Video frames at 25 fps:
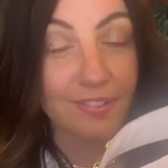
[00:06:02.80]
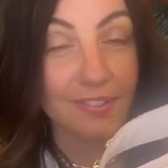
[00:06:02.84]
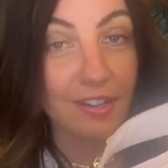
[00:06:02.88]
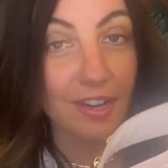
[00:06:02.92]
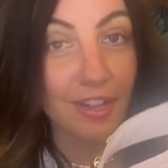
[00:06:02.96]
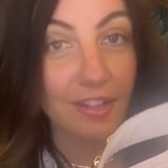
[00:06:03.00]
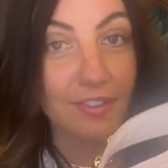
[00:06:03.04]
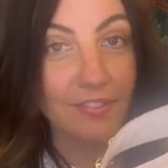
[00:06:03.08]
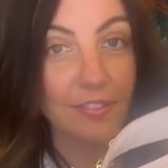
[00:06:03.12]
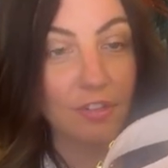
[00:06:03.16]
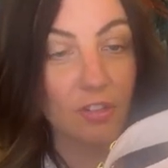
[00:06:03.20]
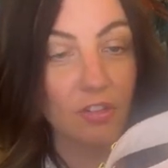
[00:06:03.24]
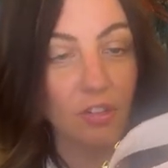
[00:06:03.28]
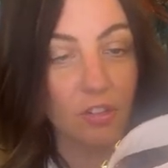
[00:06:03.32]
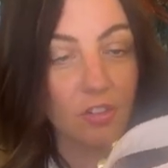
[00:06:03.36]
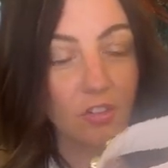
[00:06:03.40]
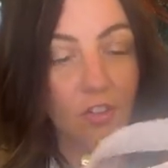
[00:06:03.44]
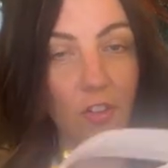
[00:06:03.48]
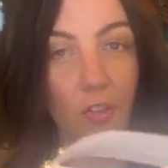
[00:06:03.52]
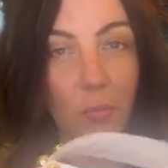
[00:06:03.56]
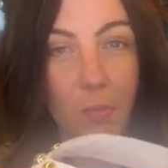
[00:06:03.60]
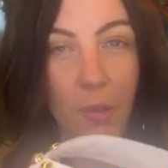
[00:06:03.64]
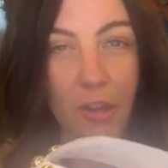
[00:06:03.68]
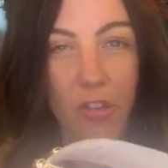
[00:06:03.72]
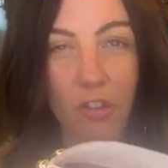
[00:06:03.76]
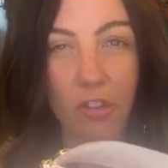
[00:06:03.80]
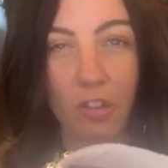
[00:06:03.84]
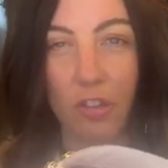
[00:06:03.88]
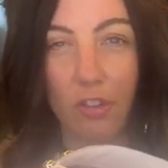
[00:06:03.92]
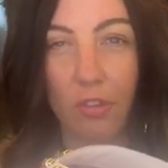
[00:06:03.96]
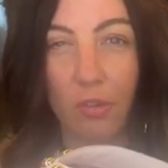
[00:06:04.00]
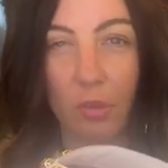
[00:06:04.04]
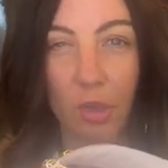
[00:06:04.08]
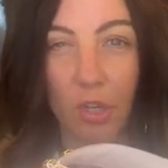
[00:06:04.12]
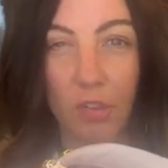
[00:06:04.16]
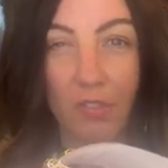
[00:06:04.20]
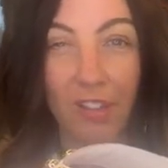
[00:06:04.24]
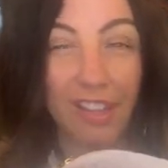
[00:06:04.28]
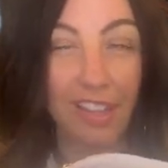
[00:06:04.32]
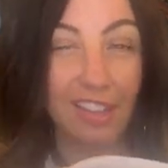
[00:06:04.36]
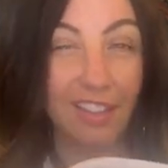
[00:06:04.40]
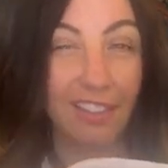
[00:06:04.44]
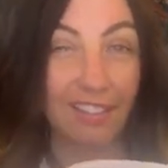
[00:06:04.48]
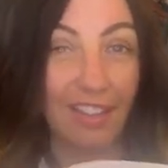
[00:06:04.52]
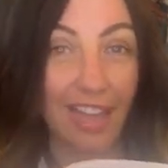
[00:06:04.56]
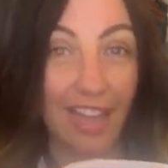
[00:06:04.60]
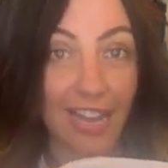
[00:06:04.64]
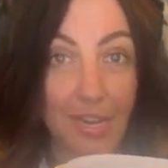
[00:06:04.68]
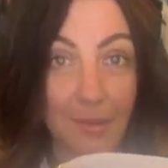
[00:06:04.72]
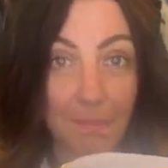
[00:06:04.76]
studs is just so special. It's sort of like a
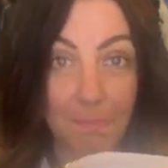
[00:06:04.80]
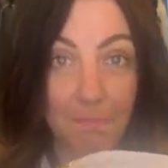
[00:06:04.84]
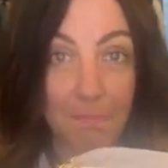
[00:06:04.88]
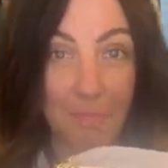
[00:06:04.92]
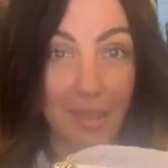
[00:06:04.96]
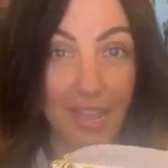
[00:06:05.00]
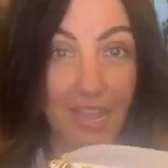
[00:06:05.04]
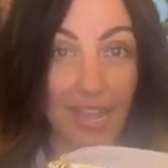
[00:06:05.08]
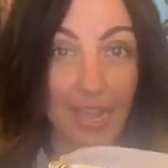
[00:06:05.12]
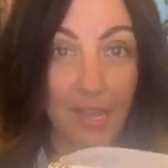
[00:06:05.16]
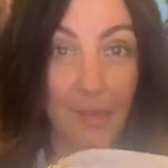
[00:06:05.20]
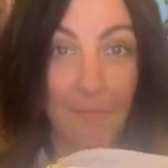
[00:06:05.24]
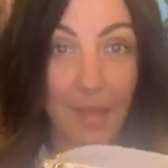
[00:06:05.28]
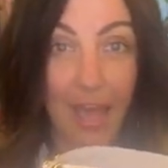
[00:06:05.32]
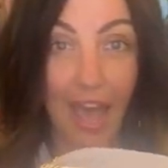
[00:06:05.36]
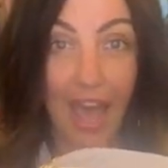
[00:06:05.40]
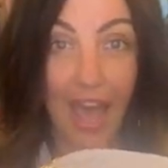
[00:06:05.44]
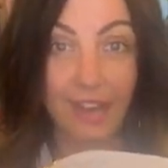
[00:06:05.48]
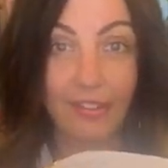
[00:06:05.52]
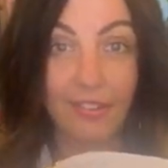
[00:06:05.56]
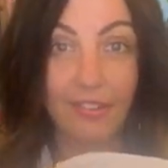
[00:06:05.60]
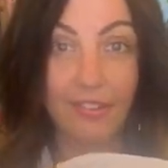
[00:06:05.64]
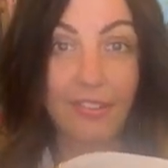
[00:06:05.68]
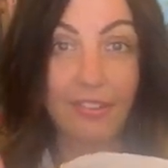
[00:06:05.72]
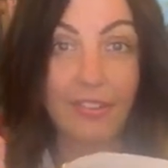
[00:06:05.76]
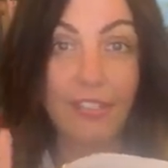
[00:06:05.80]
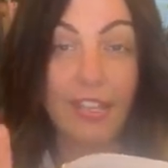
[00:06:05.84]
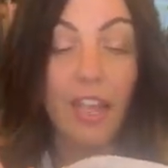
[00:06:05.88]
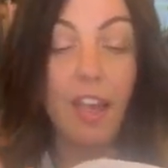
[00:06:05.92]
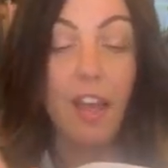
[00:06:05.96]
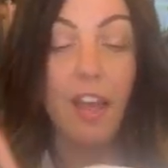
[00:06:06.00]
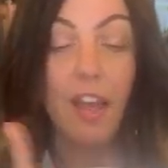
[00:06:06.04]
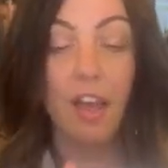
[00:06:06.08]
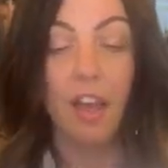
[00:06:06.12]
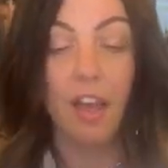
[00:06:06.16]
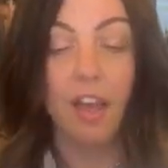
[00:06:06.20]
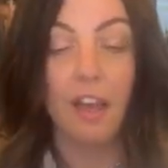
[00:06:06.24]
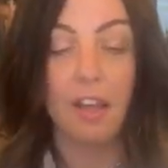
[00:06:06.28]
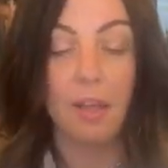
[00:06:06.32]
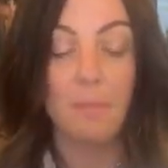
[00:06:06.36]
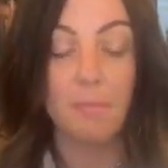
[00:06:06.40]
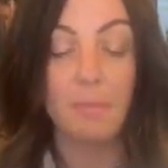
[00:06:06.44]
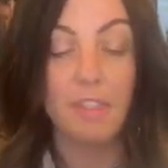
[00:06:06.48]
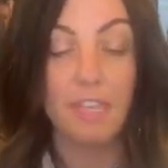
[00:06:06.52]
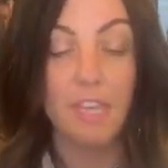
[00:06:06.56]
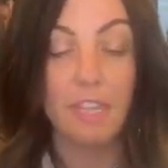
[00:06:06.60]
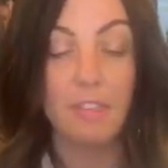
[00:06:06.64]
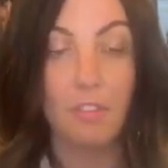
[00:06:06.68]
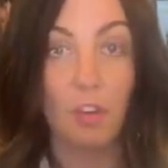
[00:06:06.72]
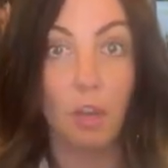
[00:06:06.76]
light pink patent. Um,
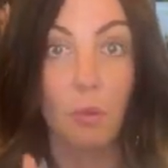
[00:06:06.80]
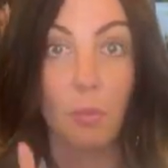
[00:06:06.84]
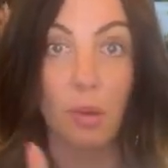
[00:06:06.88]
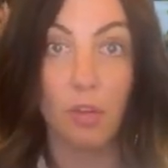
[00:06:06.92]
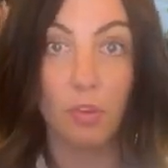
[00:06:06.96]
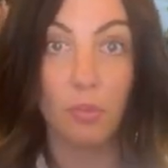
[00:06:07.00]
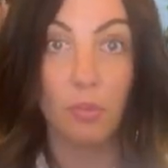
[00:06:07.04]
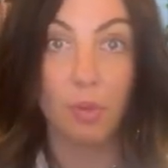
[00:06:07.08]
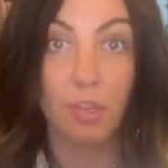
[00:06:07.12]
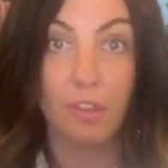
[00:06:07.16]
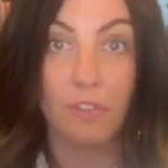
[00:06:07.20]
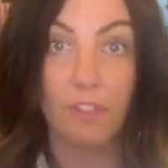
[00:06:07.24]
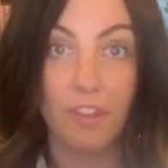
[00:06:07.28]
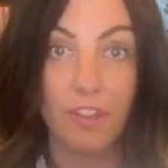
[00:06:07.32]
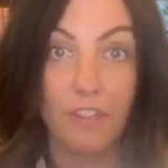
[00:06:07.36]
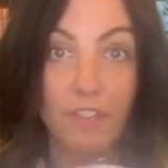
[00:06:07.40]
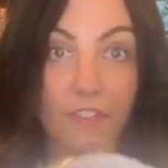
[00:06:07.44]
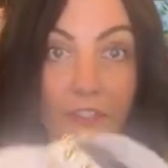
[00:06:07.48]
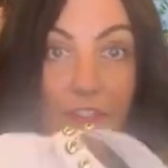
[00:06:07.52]
these are one twenty-five